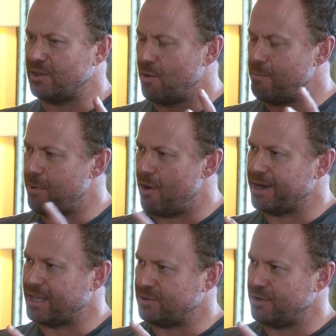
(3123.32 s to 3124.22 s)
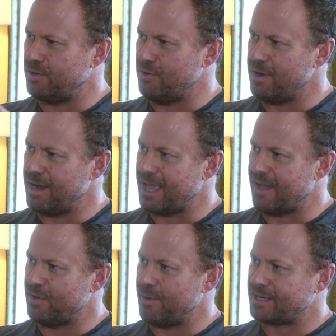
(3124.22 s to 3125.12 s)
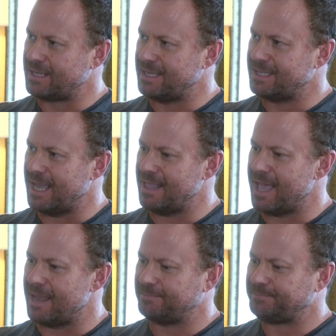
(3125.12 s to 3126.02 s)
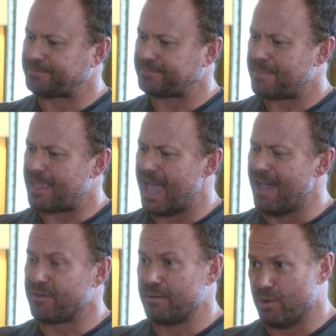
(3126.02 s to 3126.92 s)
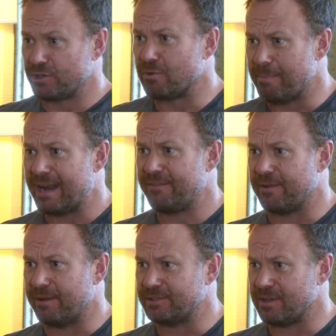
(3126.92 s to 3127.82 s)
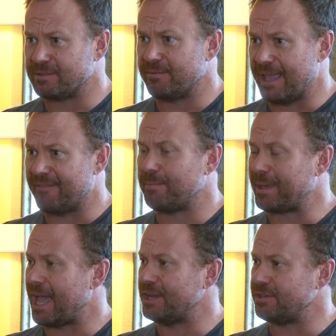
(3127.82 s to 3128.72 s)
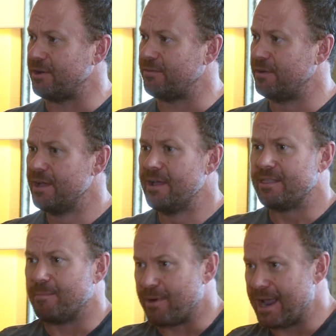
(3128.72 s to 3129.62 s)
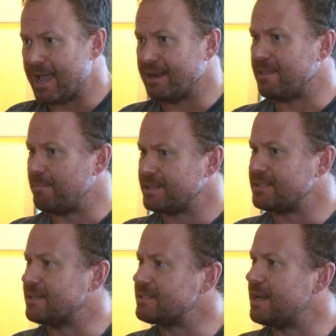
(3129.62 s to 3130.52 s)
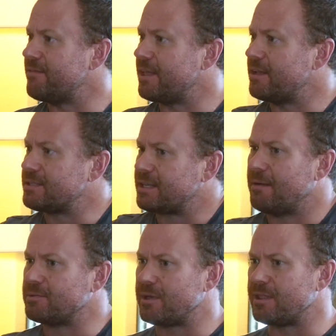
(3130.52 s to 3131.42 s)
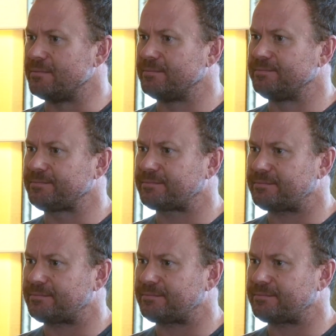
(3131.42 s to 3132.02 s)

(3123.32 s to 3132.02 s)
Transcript: your bond, has your unity, have you actually seen that have commercial benefit in terms of the amplification of sure. the brand, the business, and everything else that comes with it. Thousand